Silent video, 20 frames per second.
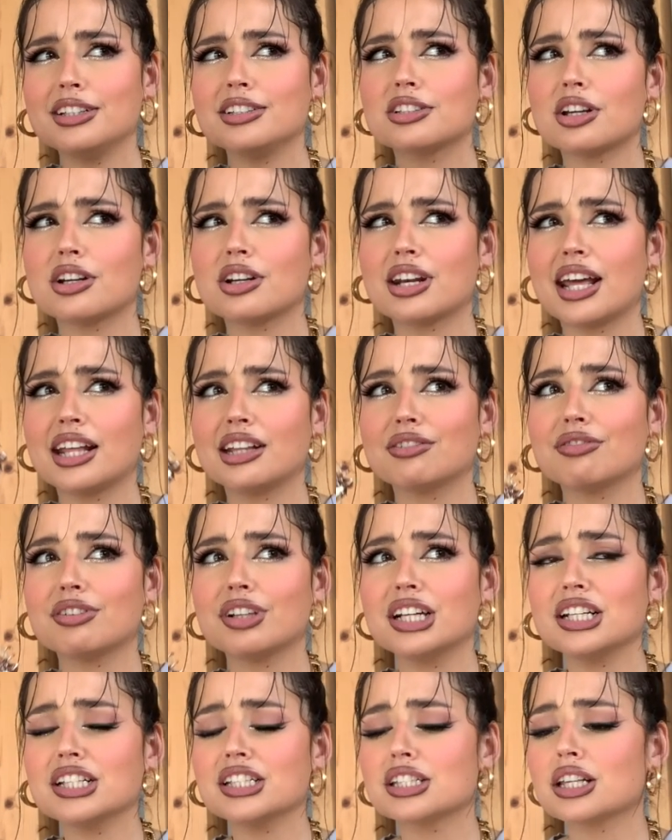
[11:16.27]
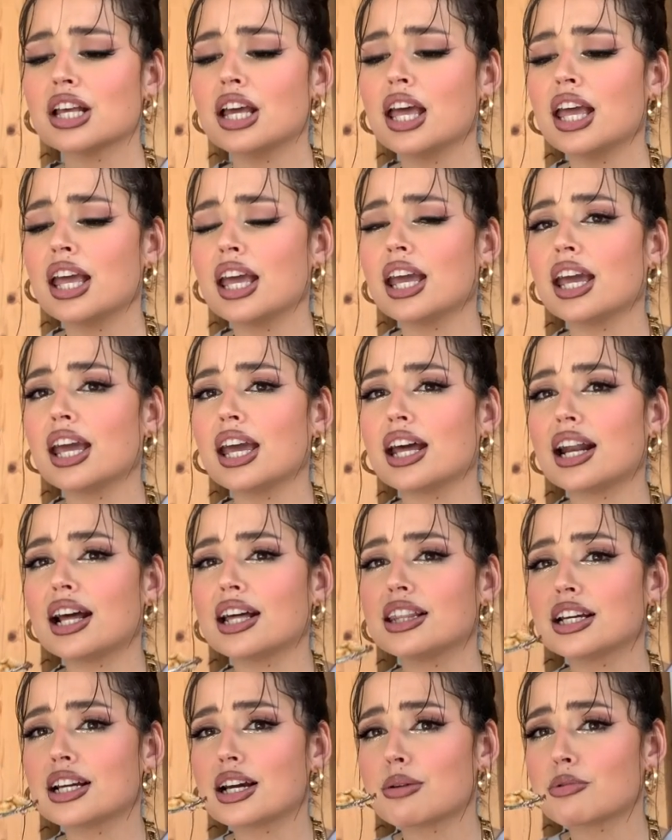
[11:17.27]
it's on Netflix and I
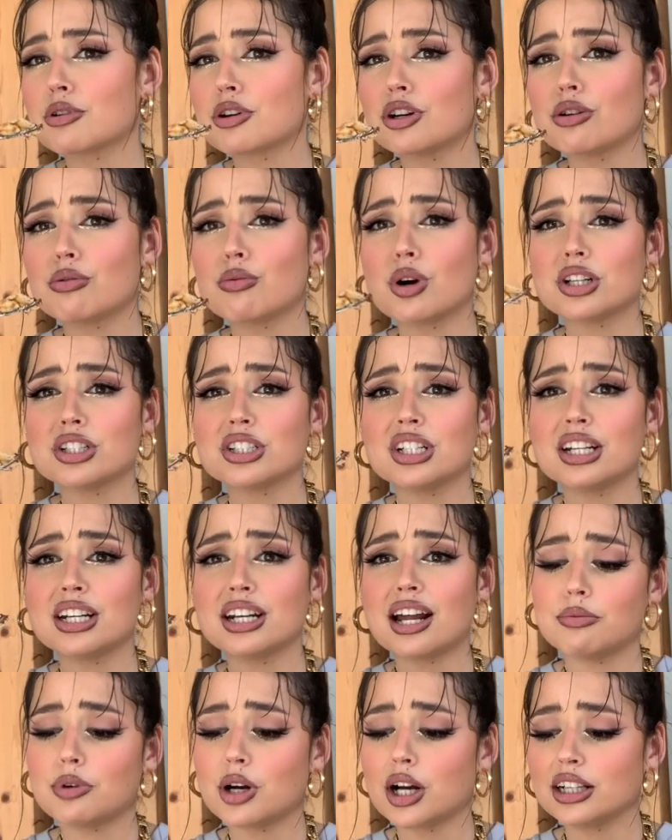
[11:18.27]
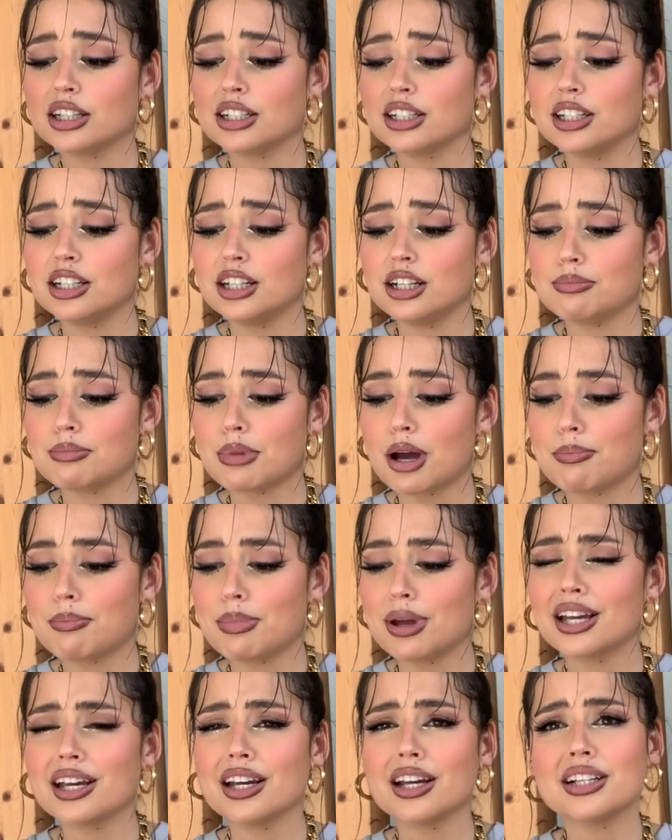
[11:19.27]
think I'm gonna watch it now while eating my
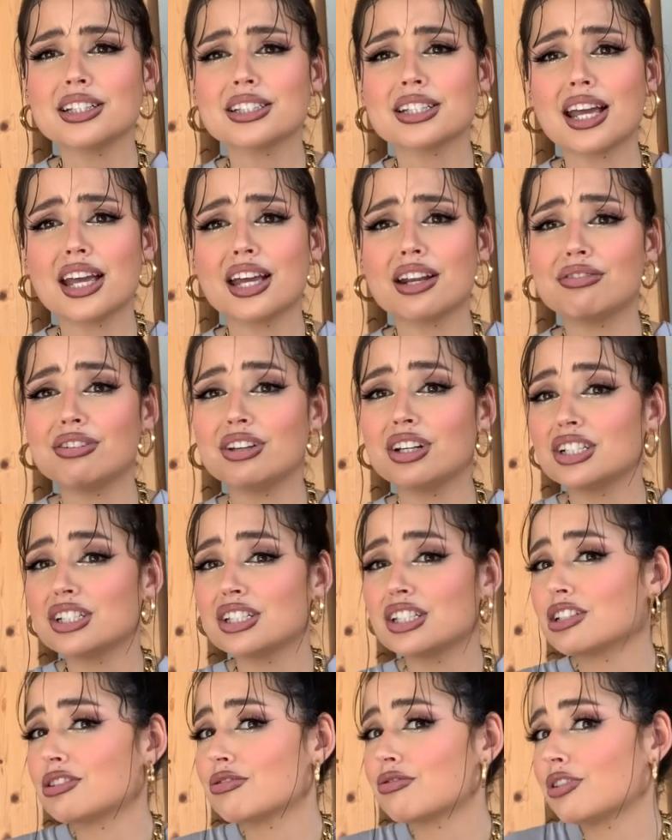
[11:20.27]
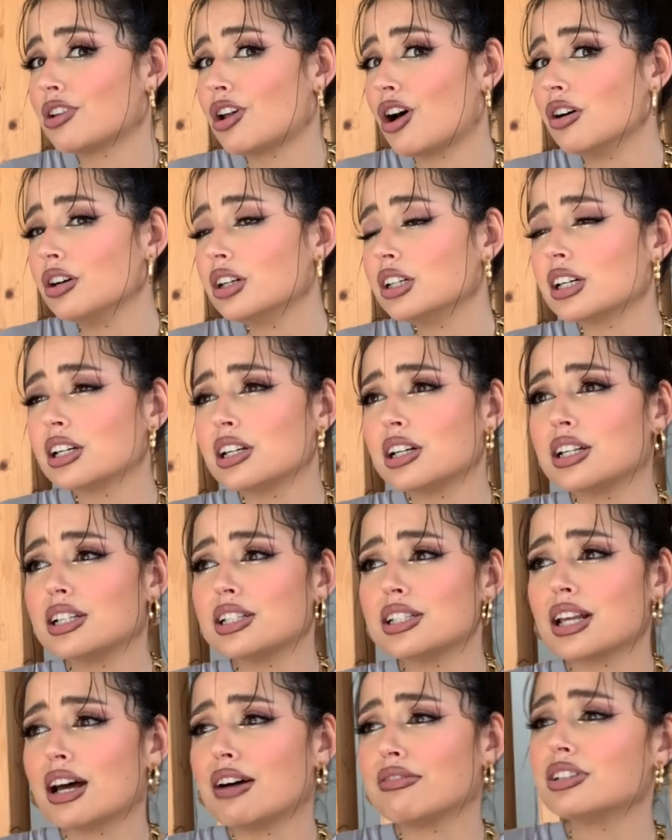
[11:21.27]
pancakes and finish this vlog
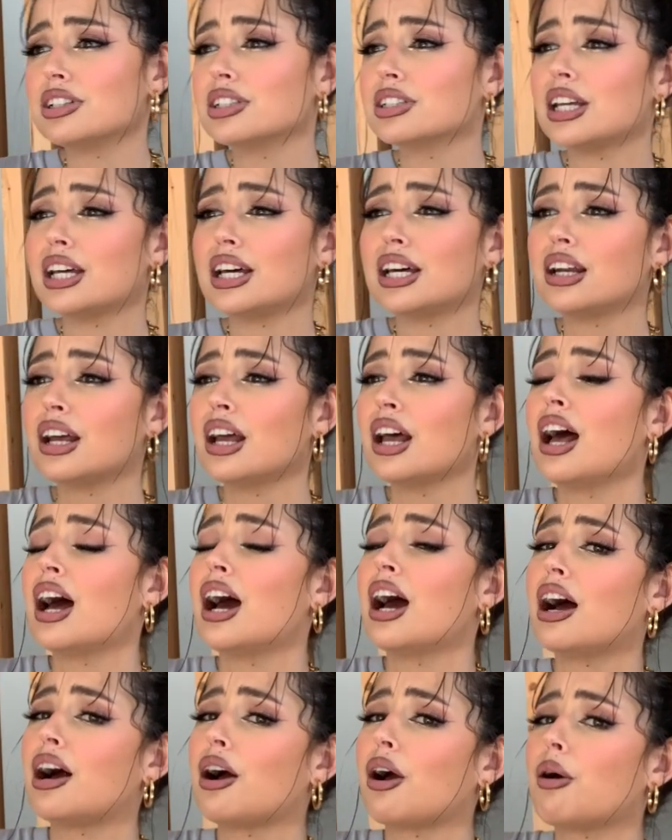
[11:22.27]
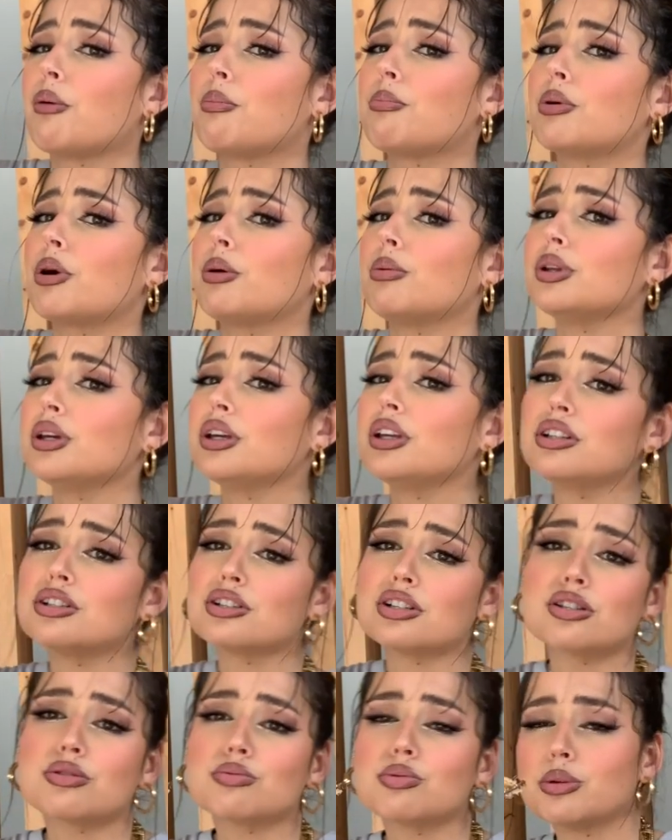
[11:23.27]
because after that uh, probably
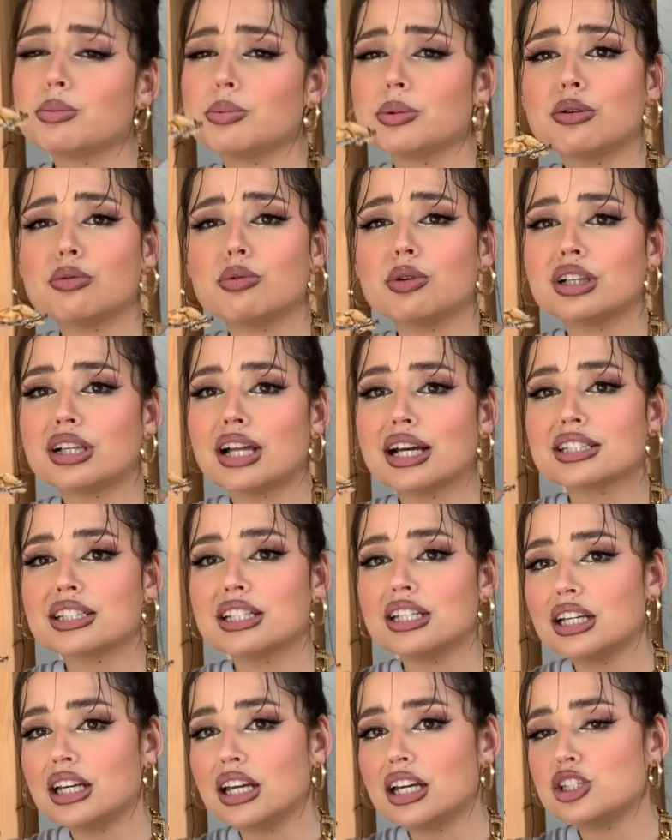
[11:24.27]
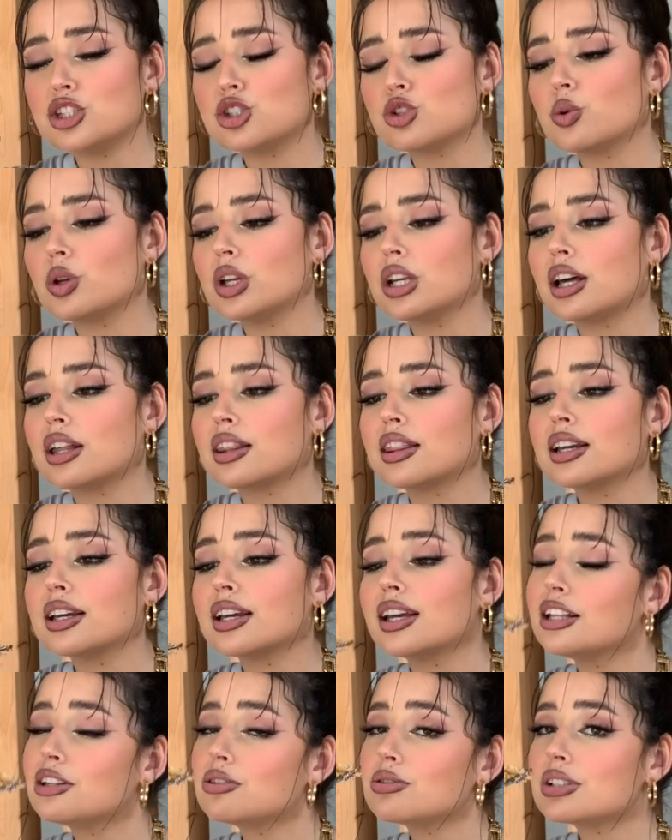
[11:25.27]
just will be relaxing and doing nothing
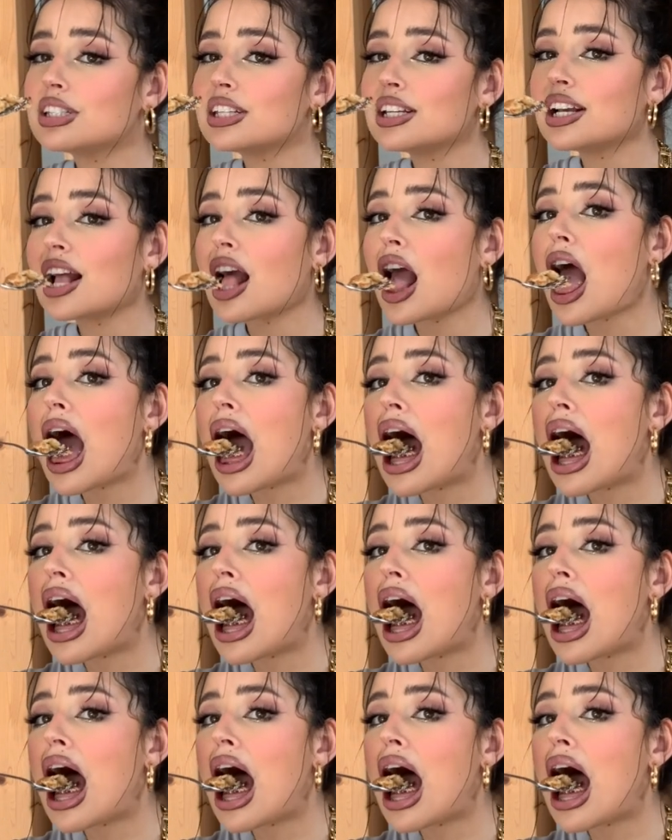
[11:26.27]
interesting